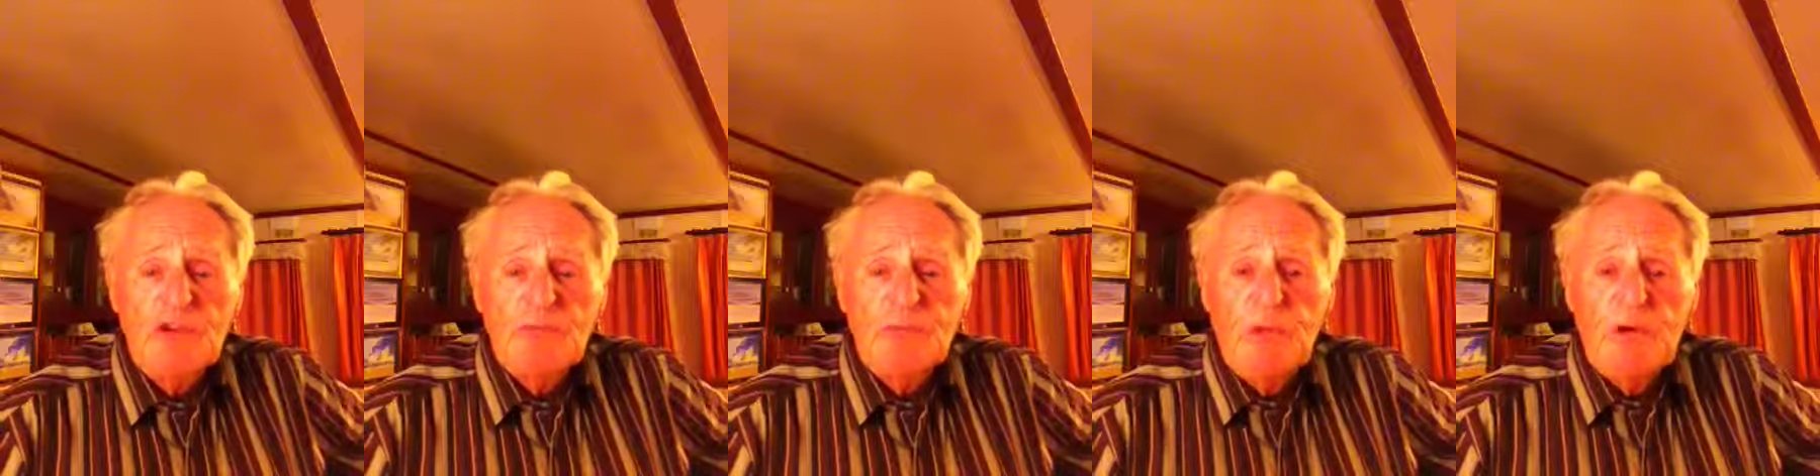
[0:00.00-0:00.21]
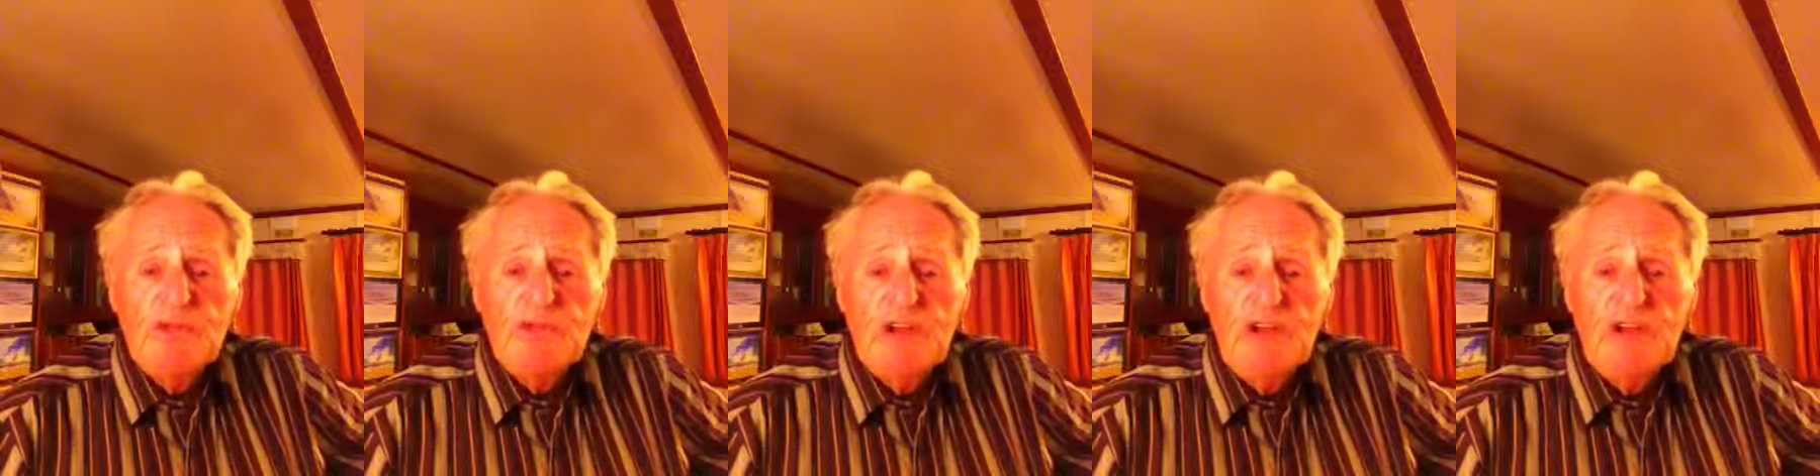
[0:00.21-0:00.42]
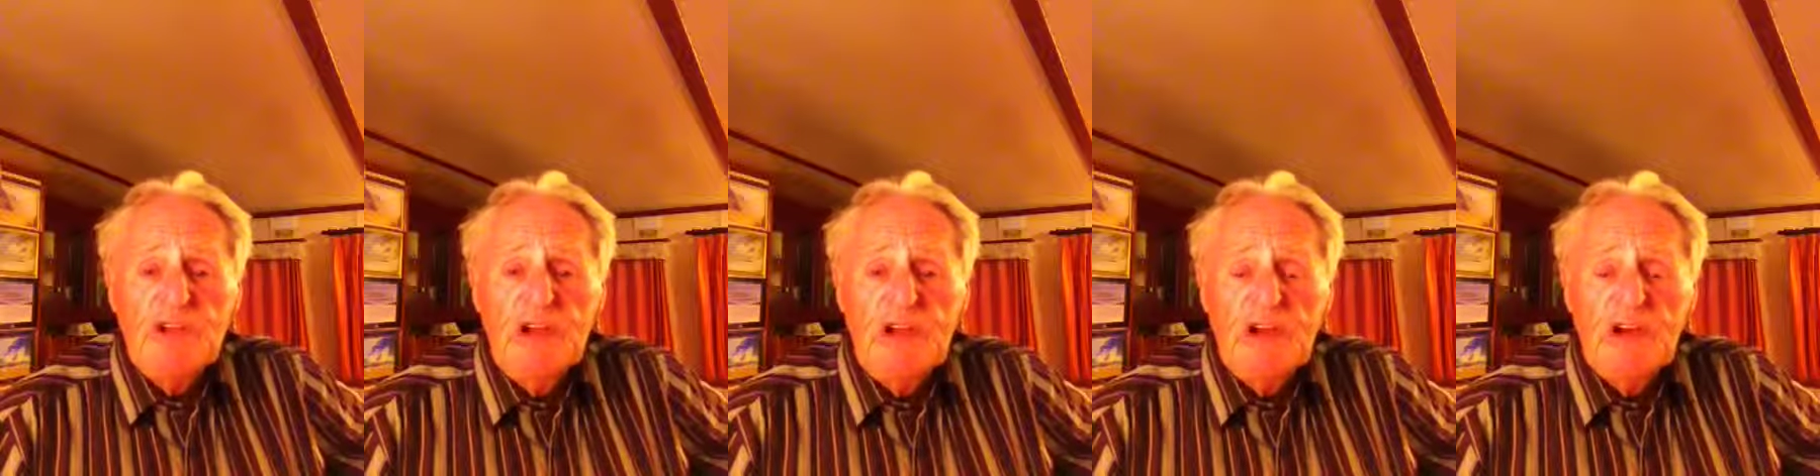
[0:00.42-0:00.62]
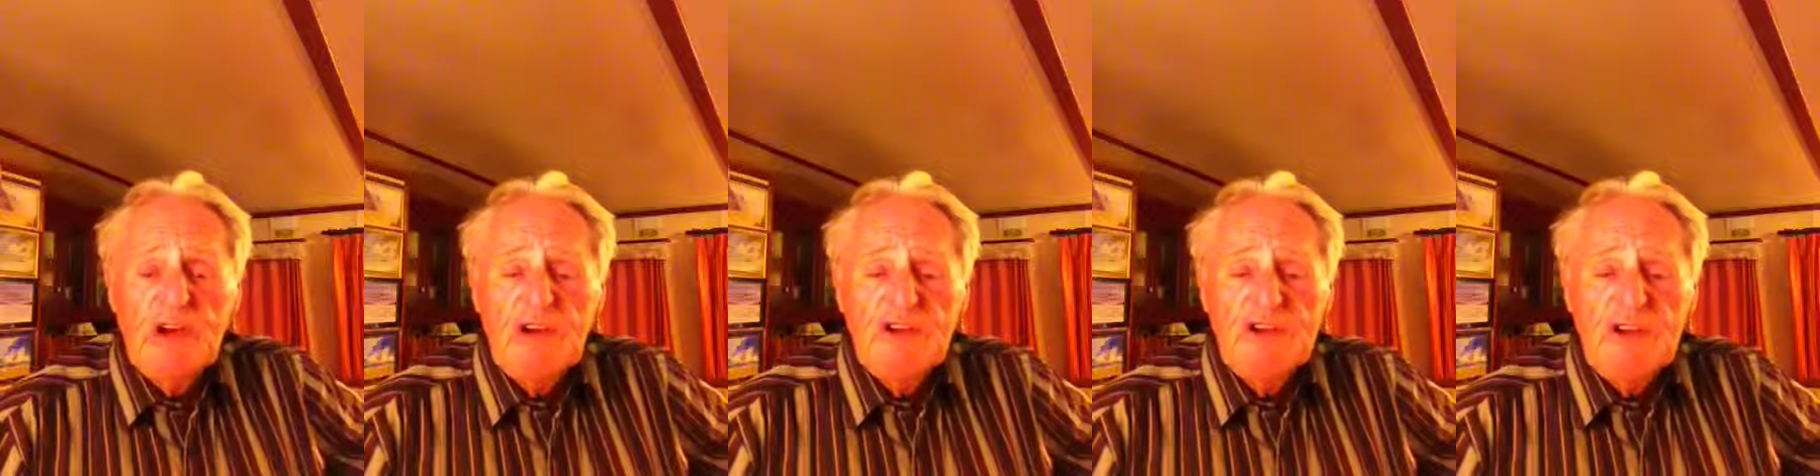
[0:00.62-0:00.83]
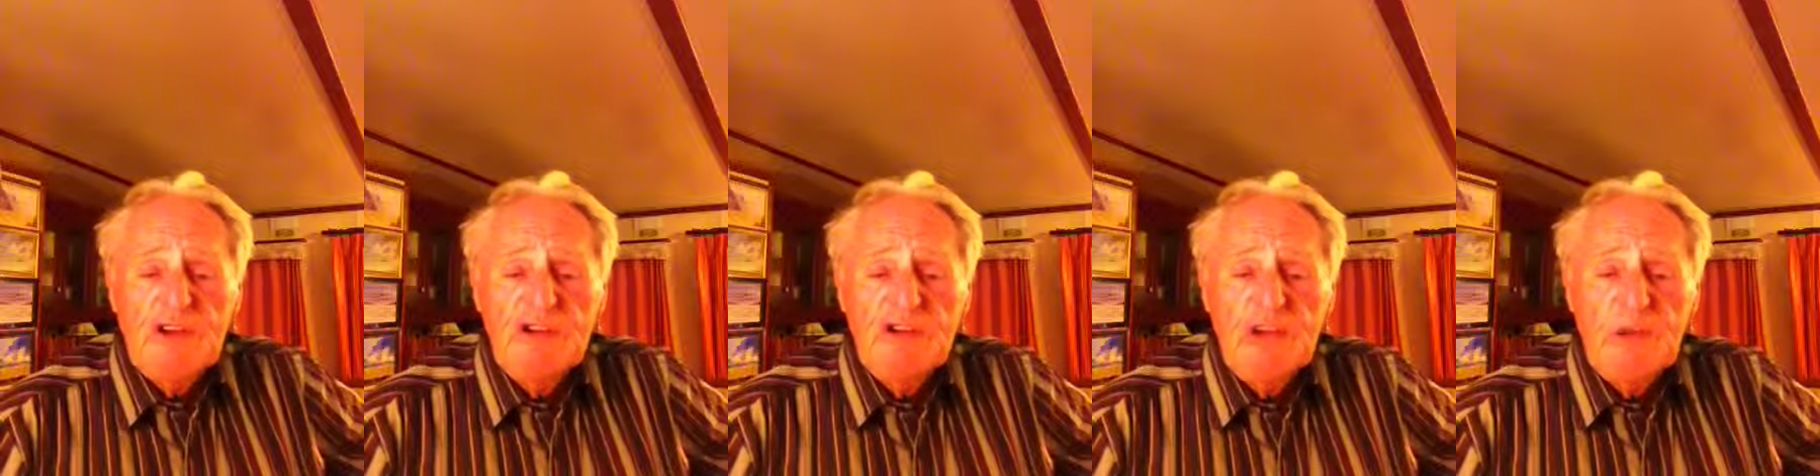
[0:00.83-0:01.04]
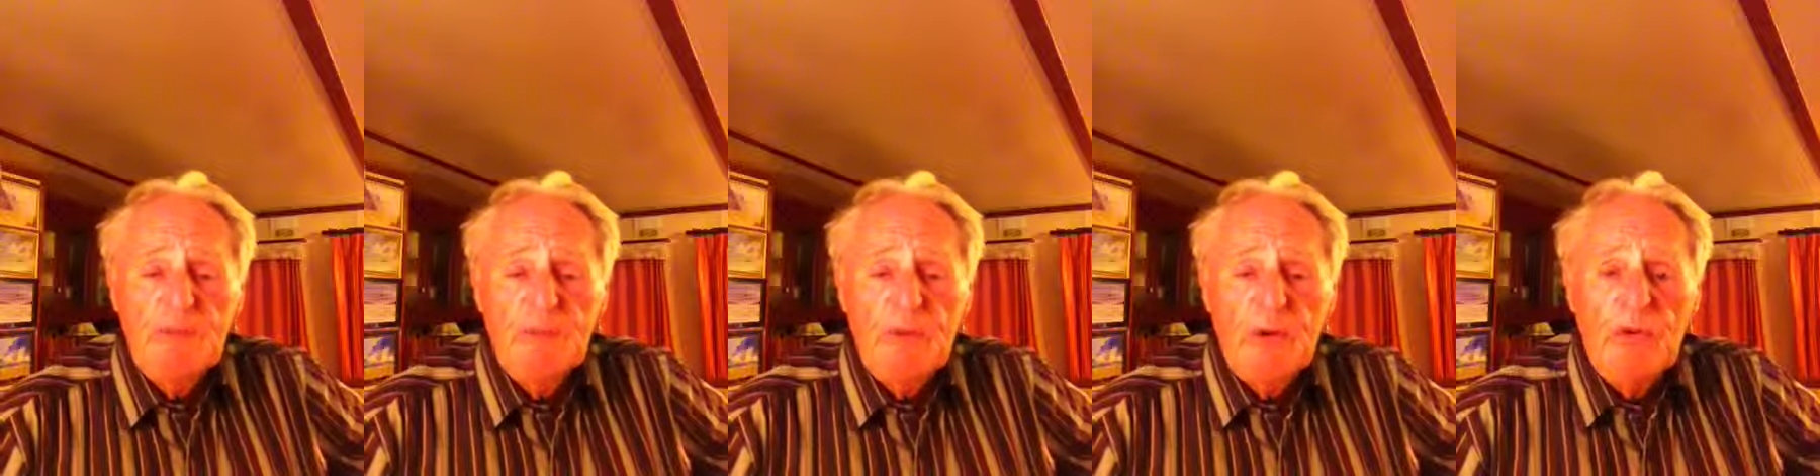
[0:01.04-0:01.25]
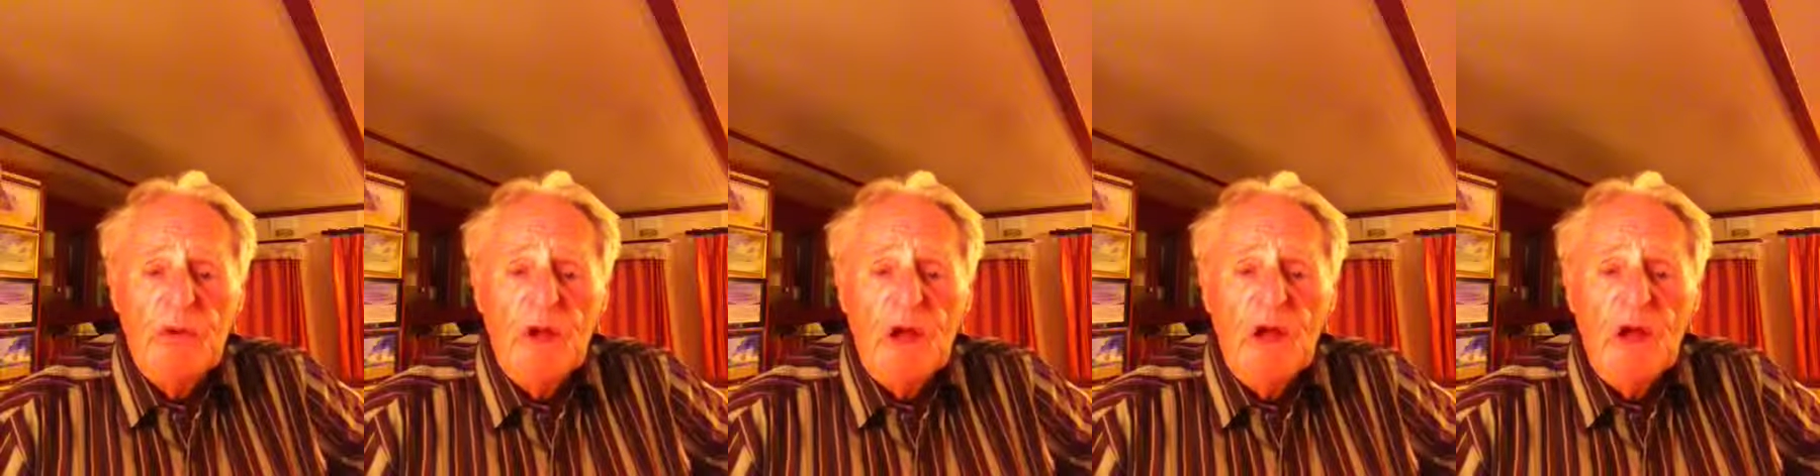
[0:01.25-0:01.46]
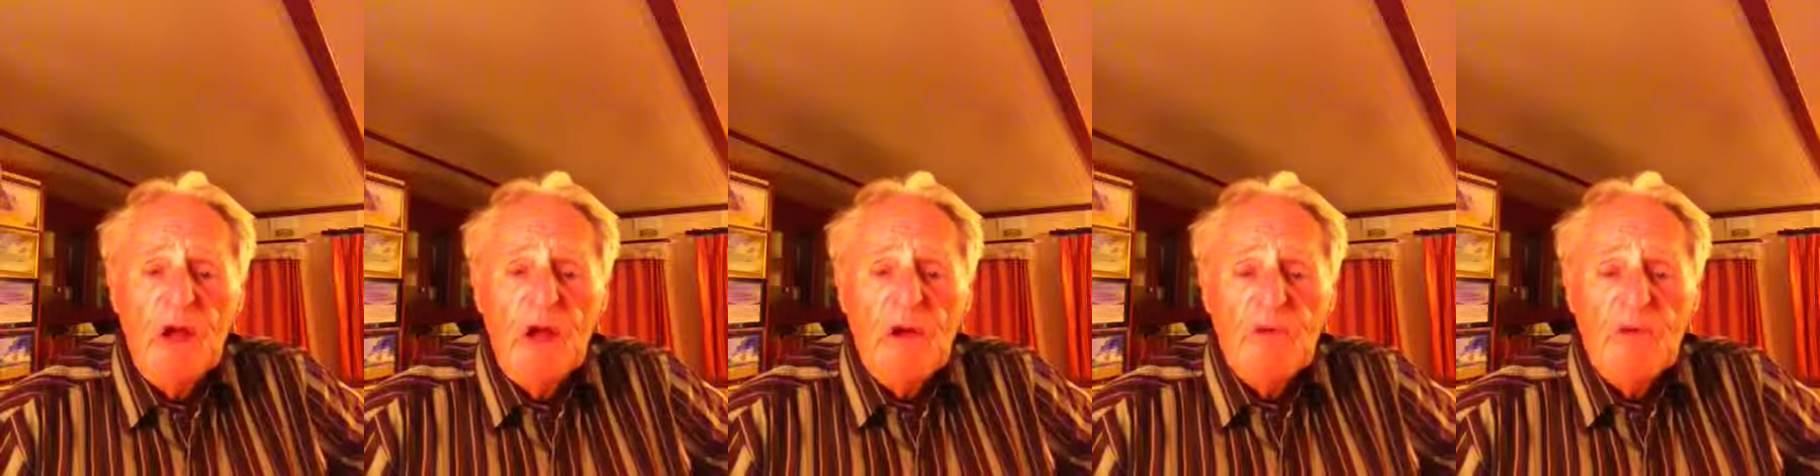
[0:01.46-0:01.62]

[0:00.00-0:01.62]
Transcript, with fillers: spotted dick or ginger pud.